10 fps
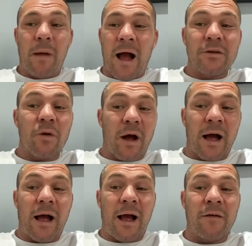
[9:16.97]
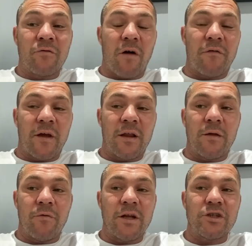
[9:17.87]
I don't. I, have got a
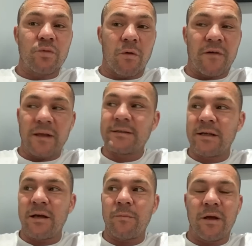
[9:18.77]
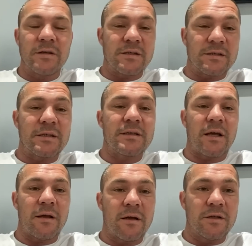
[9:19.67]
feeling Regis will fancy it because he's
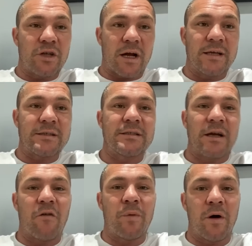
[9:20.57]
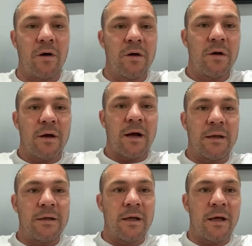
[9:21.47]
because Jack is a southpaw,
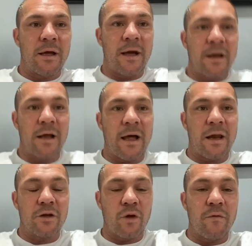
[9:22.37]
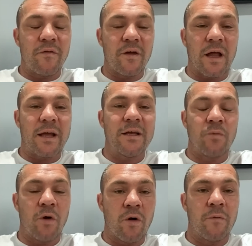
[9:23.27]
and uh, and and I do feel like
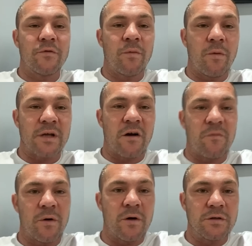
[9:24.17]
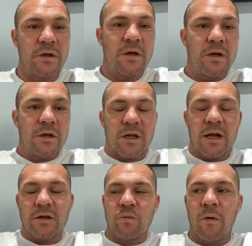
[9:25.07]
he's more comfortable with southpaws. So
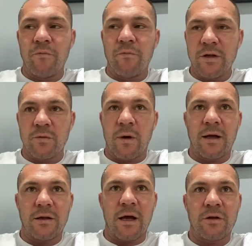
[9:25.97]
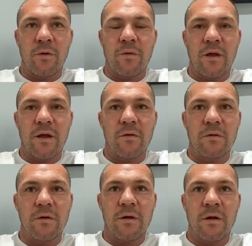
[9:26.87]
that's one reason why I, I do think
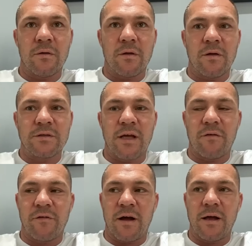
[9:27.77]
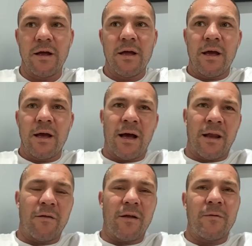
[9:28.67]
he'll he'll he'll take the fight.
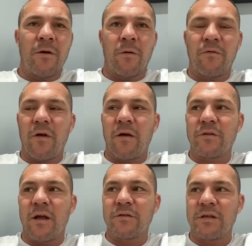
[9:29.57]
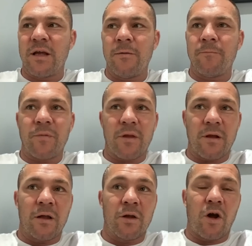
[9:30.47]
And uh, you know, I've I've seen
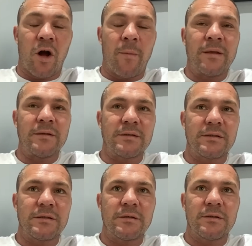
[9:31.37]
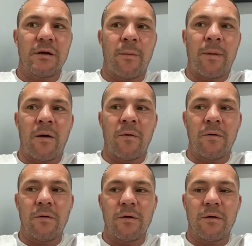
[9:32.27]
a lot of comments about
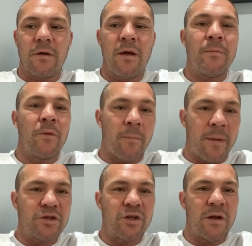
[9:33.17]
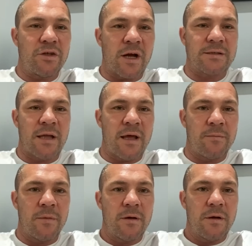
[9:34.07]
him not mentioning Jack's
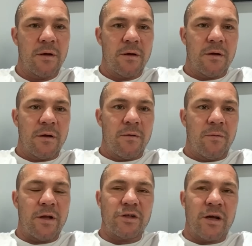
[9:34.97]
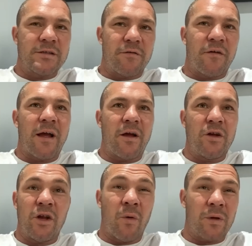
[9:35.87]
name, yeah. which as a fighter
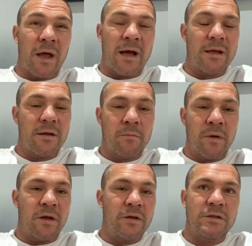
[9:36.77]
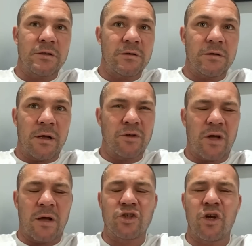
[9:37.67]
you don't like because I'm,
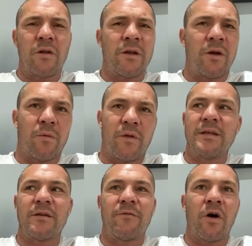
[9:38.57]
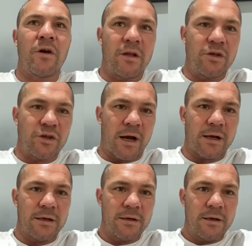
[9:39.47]
I certainly don't think he's avoiding Jack.